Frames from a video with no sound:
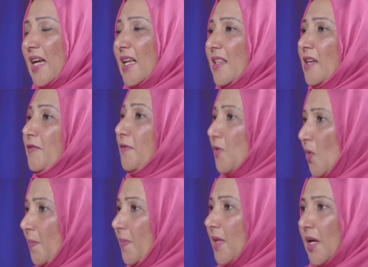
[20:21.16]
And I think
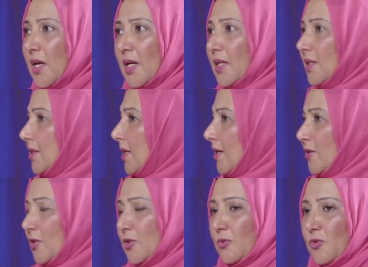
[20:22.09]
from there, it
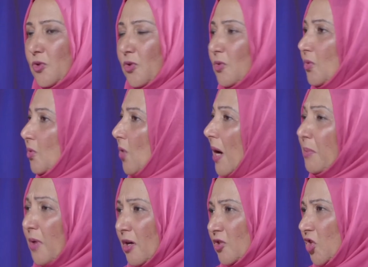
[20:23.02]
takes you to our
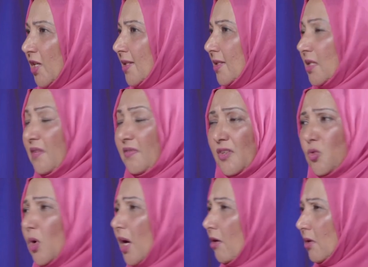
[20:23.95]
projects, even
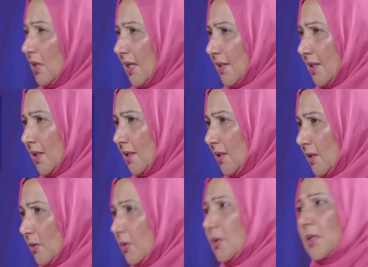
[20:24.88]
all our contact
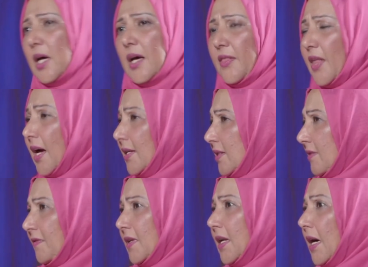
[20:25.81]
details, because the 8
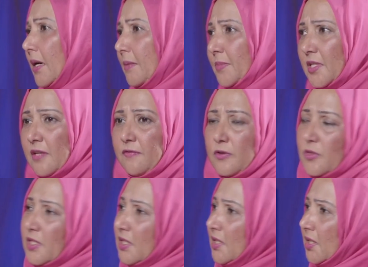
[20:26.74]
different hubs, if you're
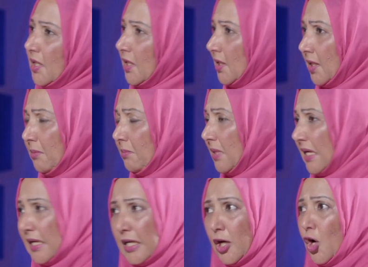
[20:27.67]
sitting in
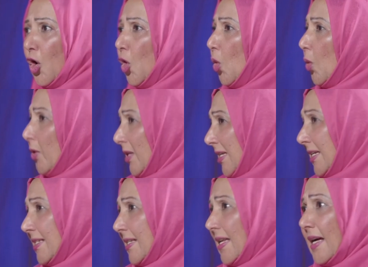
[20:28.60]
Kimberley or in
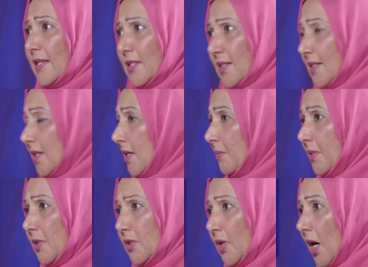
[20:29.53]
East London,
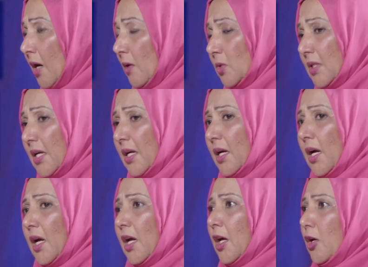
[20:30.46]
Durban, Gauteng,
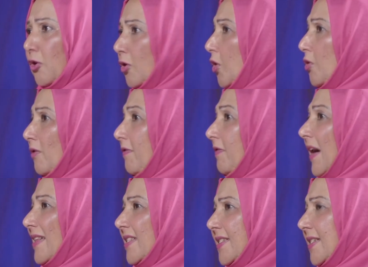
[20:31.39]
you know, you'll
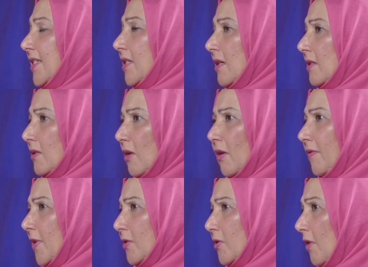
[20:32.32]
find the details
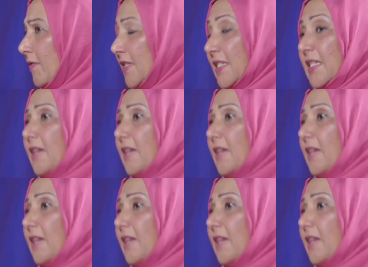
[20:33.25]
of those offices.